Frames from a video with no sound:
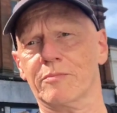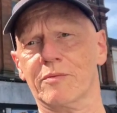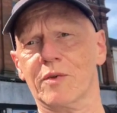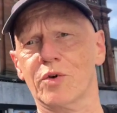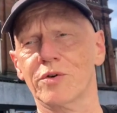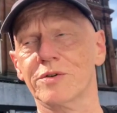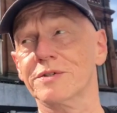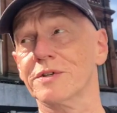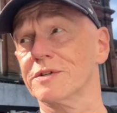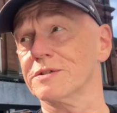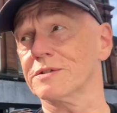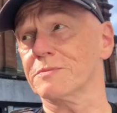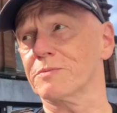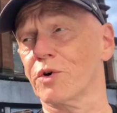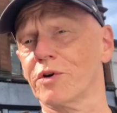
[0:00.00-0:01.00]

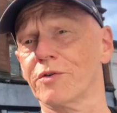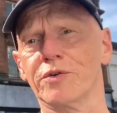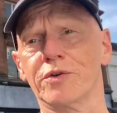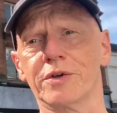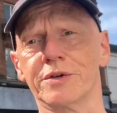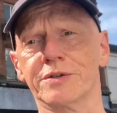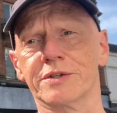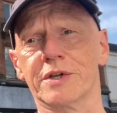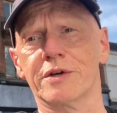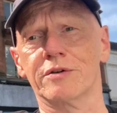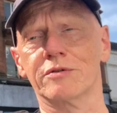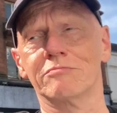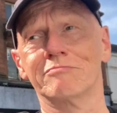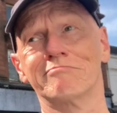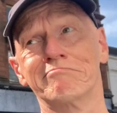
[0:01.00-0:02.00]
Hurston's gone a few years
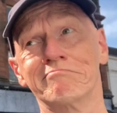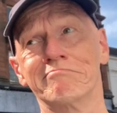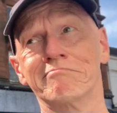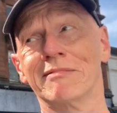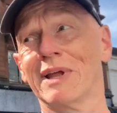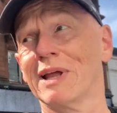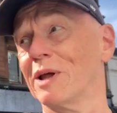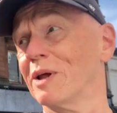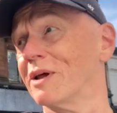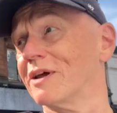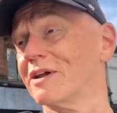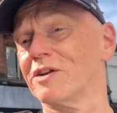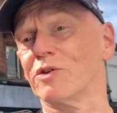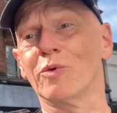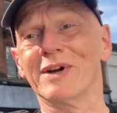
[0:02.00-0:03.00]
now.
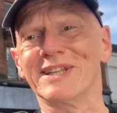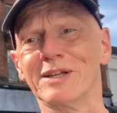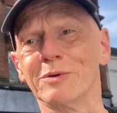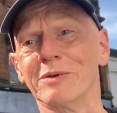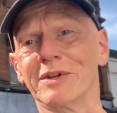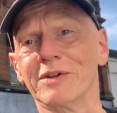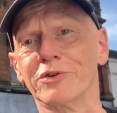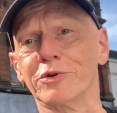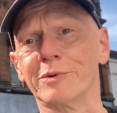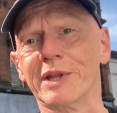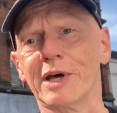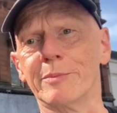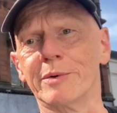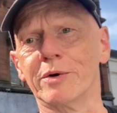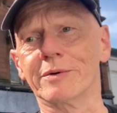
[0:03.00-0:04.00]
No idea what they can do with
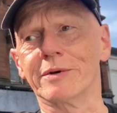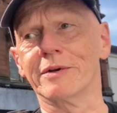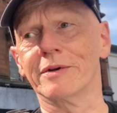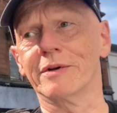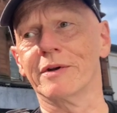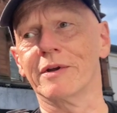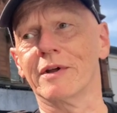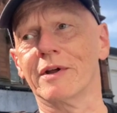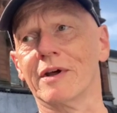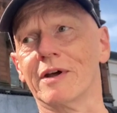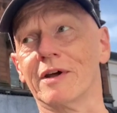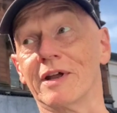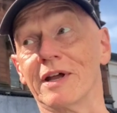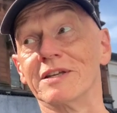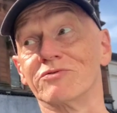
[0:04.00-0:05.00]
that building.
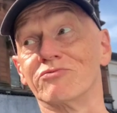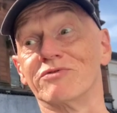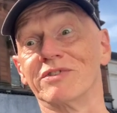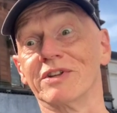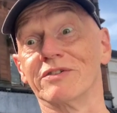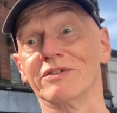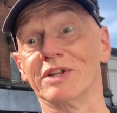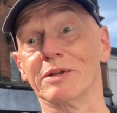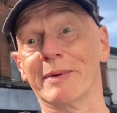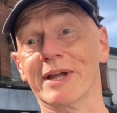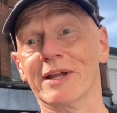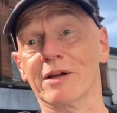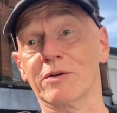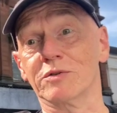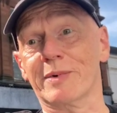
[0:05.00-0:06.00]
It is really, really
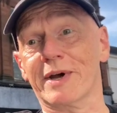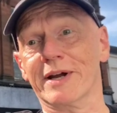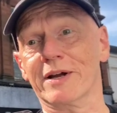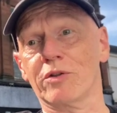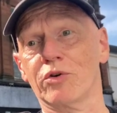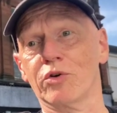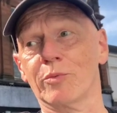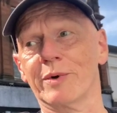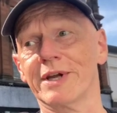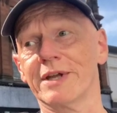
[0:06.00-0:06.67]
big. It goes back a long way.